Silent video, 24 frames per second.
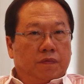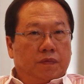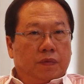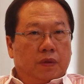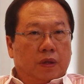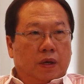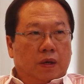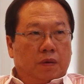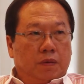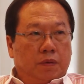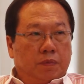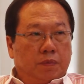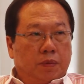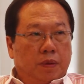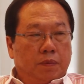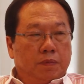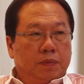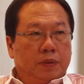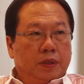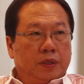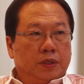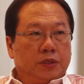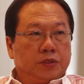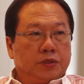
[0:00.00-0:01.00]
our
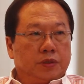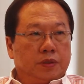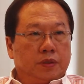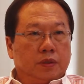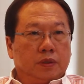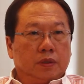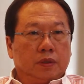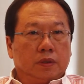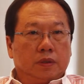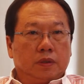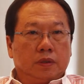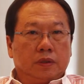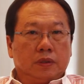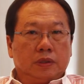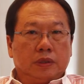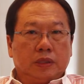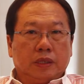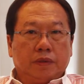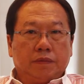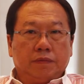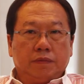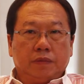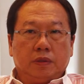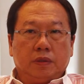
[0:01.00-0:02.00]
population.
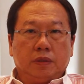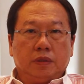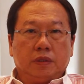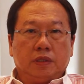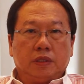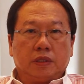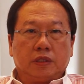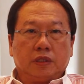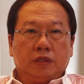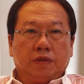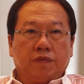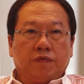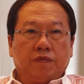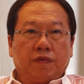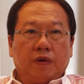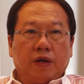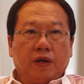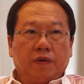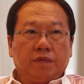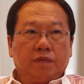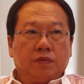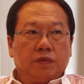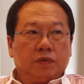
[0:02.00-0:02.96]
65 to